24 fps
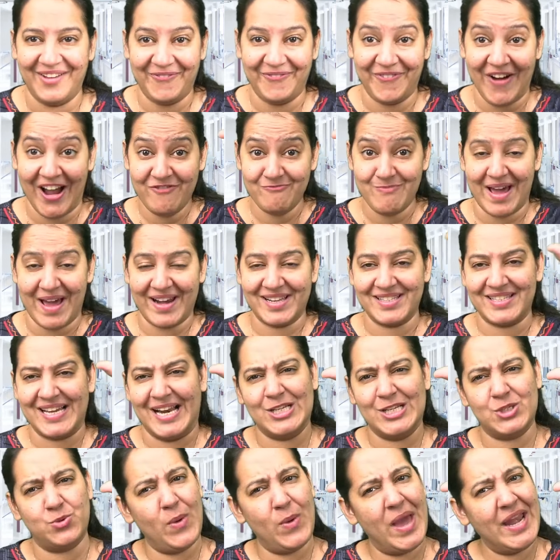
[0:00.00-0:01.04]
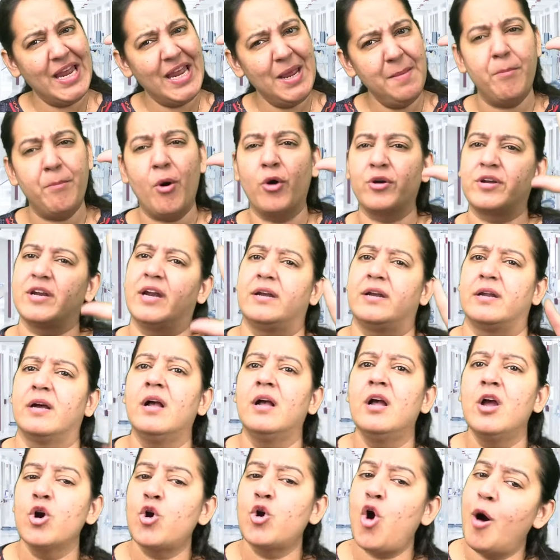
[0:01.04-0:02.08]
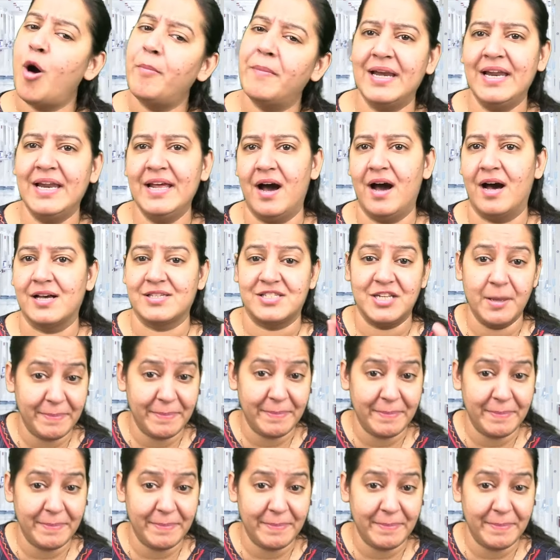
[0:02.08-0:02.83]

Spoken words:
The 5 parasites, very important, commonly asked.